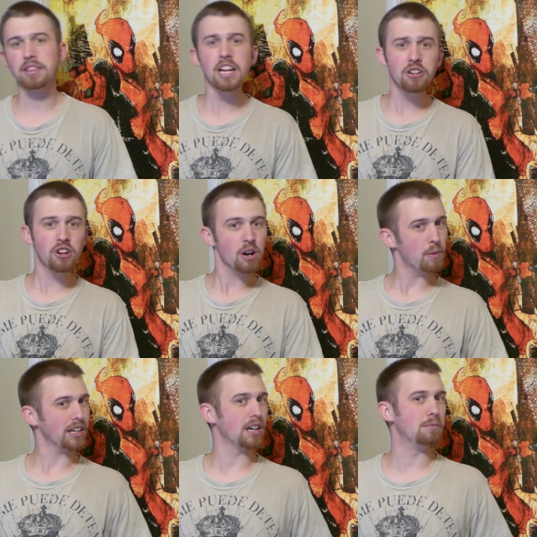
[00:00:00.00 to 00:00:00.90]
But then John
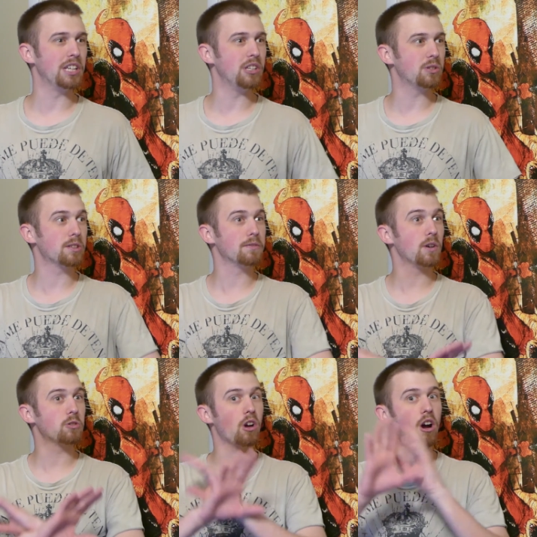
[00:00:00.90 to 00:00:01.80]
Wick comes in and
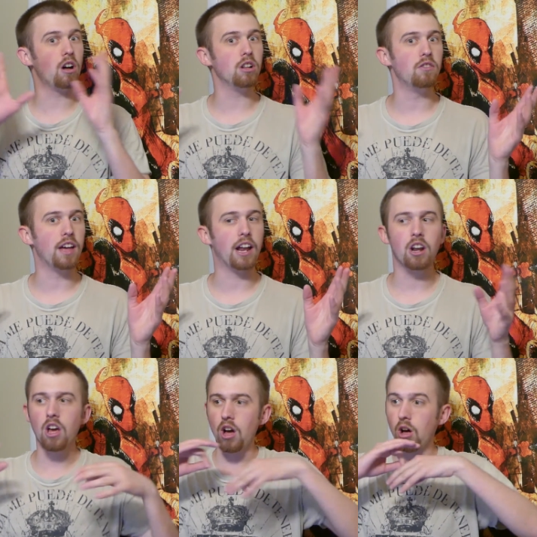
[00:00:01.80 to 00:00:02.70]
subverts all of that.
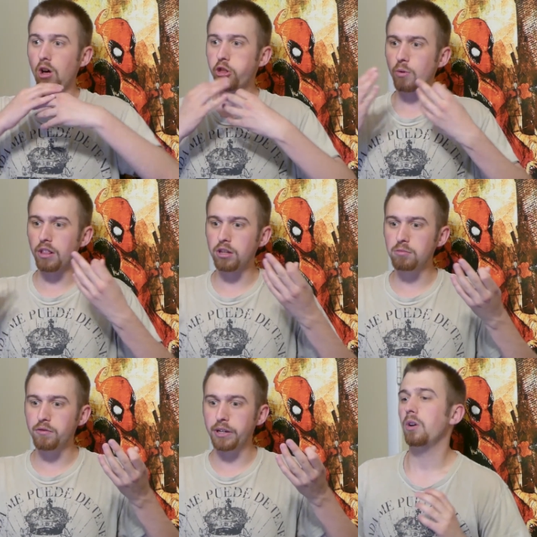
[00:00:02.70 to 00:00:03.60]
All throughout the
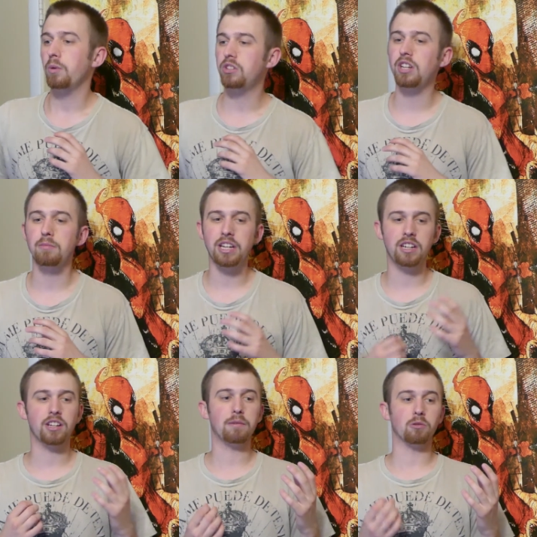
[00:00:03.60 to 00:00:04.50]
movie, we see him
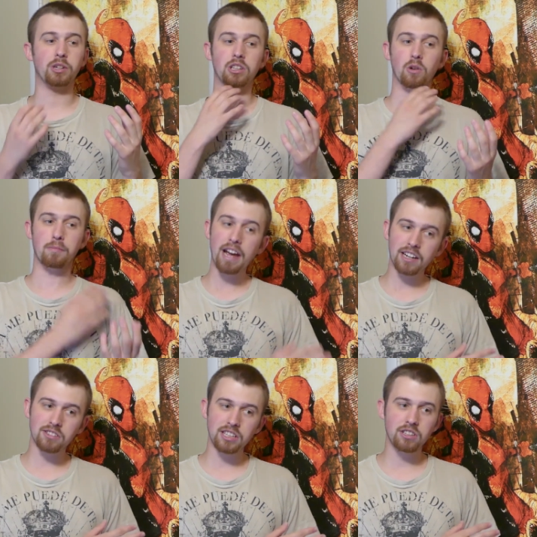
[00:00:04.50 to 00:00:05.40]
taking time to reload
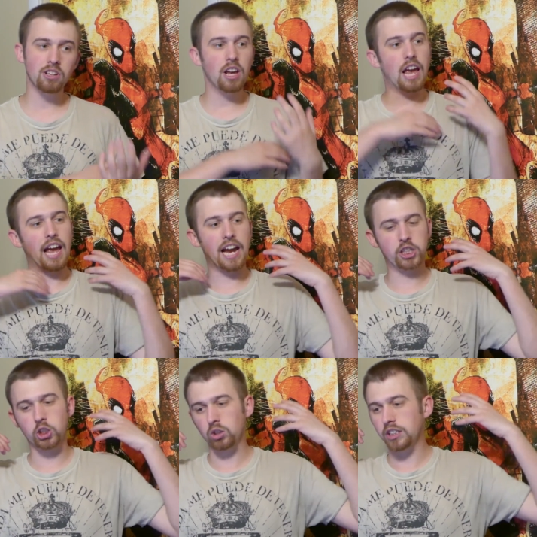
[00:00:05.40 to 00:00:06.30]
magazines,
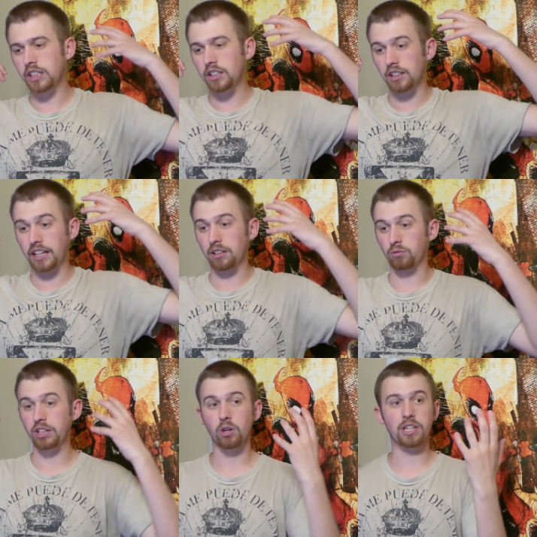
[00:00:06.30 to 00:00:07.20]
actually like
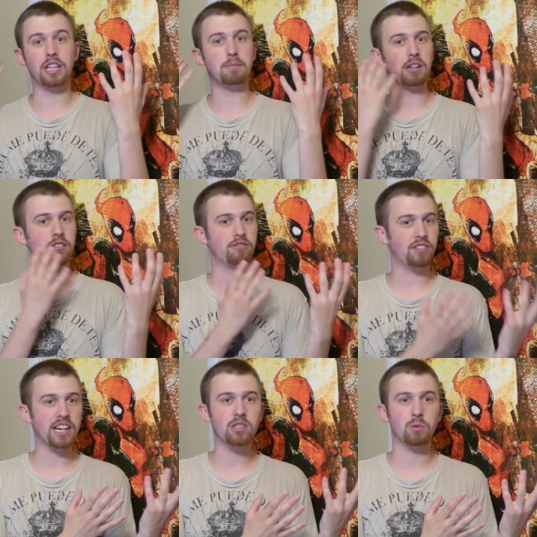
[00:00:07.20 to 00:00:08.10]
reloading in the middle of
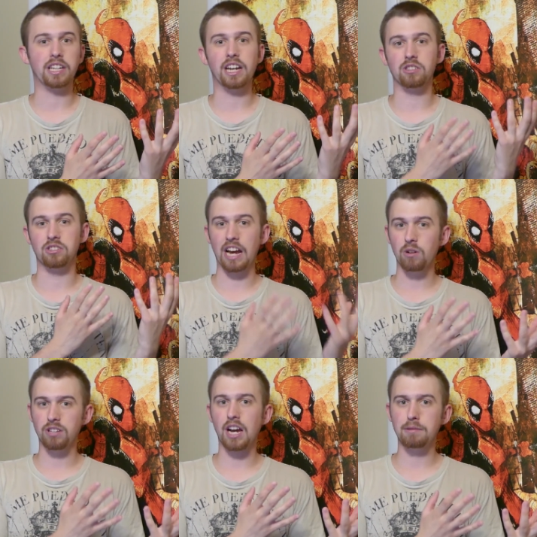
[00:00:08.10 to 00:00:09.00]
fights when he has
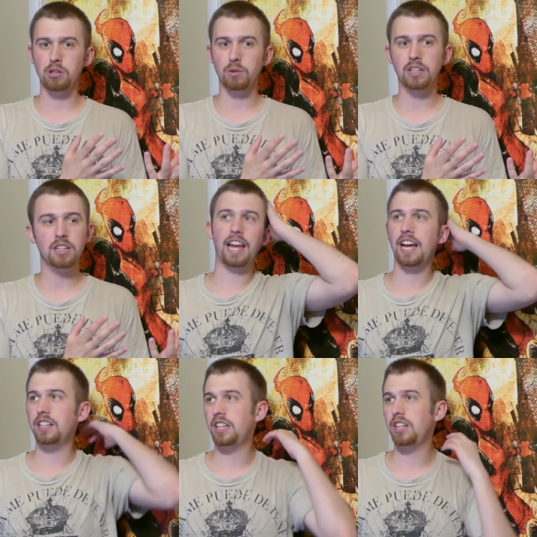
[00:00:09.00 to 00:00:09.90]
downtime to do it,
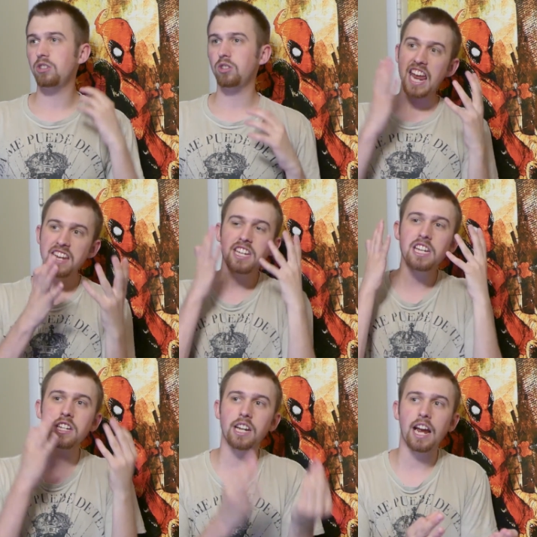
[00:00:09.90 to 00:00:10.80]
and he's
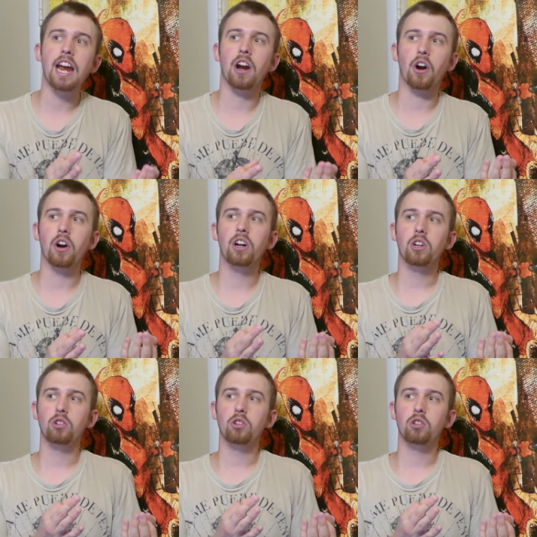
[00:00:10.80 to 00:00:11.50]
taking care